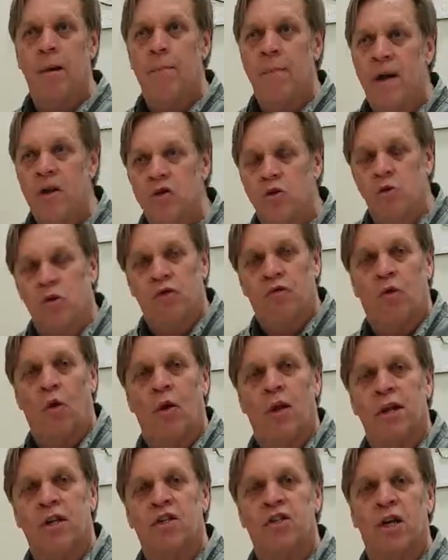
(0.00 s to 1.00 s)
make sure it's
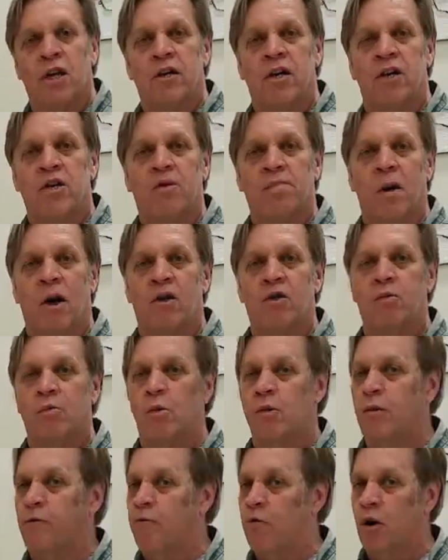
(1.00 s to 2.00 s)
fully extended as possible,
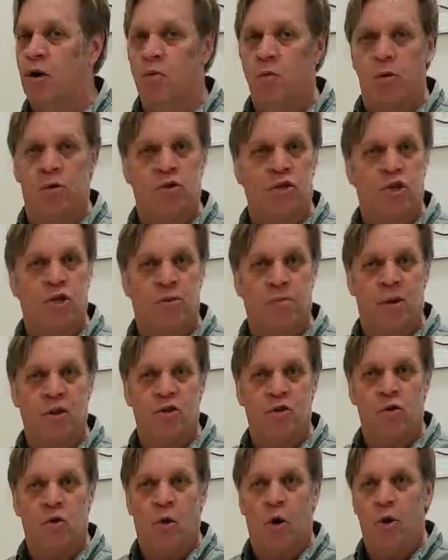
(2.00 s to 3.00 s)
the front and rear
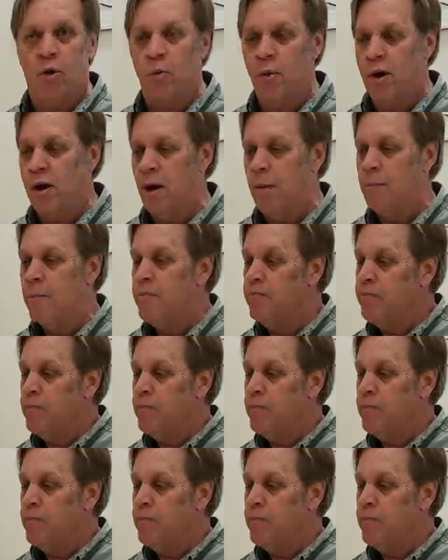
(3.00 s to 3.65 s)
suspension are all the way up,